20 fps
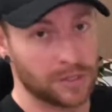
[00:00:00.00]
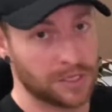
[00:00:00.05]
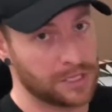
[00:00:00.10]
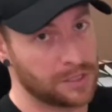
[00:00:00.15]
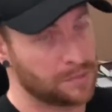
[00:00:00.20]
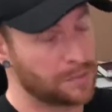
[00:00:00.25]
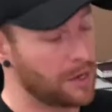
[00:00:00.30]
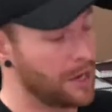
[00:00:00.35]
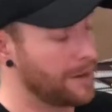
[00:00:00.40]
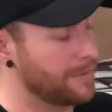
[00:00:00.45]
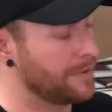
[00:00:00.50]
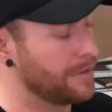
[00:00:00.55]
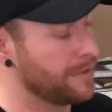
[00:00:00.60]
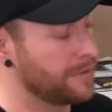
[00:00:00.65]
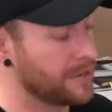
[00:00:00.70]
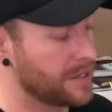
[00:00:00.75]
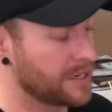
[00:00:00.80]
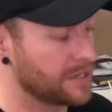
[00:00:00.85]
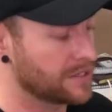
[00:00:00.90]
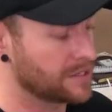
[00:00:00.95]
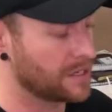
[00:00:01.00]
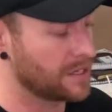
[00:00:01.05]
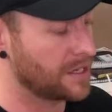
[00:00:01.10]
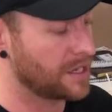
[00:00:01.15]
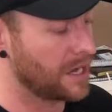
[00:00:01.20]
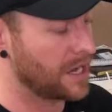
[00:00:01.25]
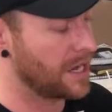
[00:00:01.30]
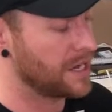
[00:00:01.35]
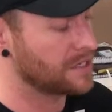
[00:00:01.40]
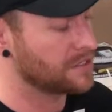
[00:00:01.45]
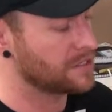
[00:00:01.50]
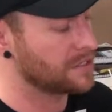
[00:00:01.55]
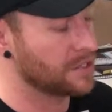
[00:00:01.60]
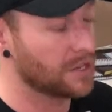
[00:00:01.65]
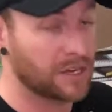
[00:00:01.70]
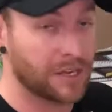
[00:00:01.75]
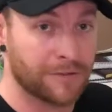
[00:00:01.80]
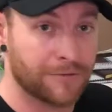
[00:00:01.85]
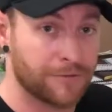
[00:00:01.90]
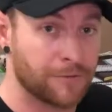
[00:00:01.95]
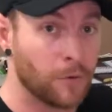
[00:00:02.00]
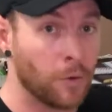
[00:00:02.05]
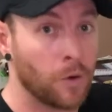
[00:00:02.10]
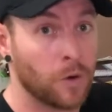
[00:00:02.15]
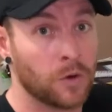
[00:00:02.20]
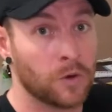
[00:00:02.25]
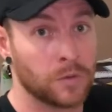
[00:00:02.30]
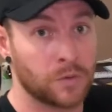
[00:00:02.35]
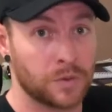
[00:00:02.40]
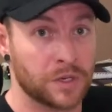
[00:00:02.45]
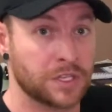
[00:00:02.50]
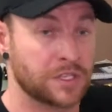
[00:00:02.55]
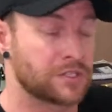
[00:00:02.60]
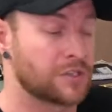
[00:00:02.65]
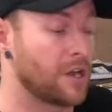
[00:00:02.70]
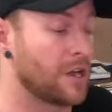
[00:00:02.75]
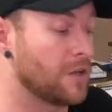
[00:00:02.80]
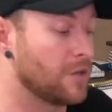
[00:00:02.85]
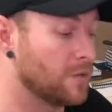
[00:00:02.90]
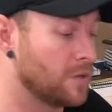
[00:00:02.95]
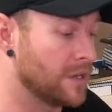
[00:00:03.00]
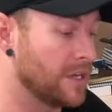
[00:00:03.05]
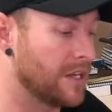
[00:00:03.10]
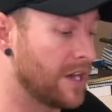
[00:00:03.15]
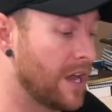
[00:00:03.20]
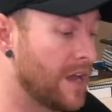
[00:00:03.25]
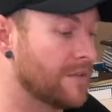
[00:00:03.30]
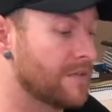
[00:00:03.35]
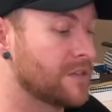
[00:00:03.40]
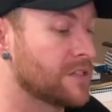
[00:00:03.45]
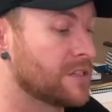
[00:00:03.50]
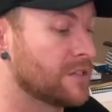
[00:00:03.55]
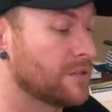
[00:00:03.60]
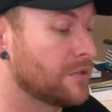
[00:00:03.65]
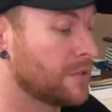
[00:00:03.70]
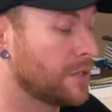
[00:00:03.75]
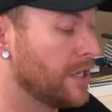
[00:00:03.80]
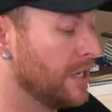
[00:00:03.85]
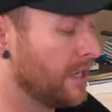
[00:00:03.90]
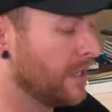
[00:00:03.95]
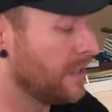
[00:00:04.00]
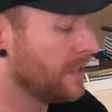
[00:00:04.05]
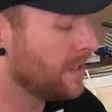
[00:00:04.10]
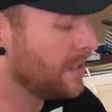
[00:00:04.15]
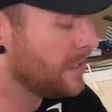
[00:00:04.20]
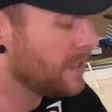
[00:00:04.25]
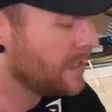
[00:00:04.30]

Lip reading: of these primary rings, okay? So you're gonna get 4 rings total in every single kit.